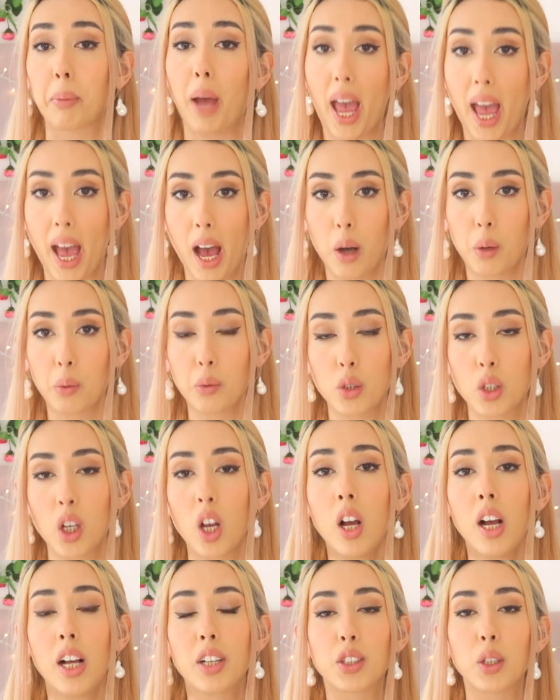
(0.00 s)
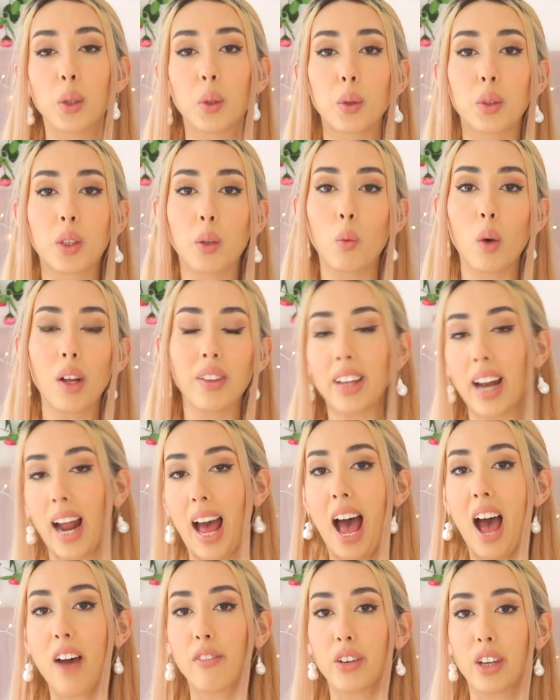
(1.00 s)
pounds. So the one that
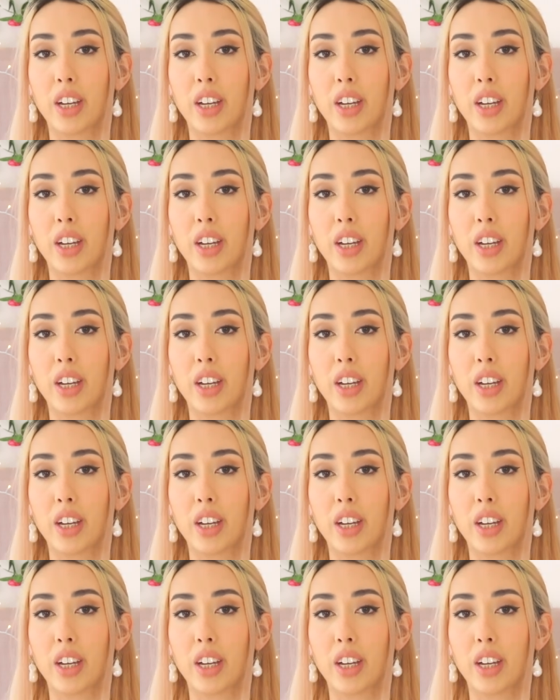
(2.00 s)
I have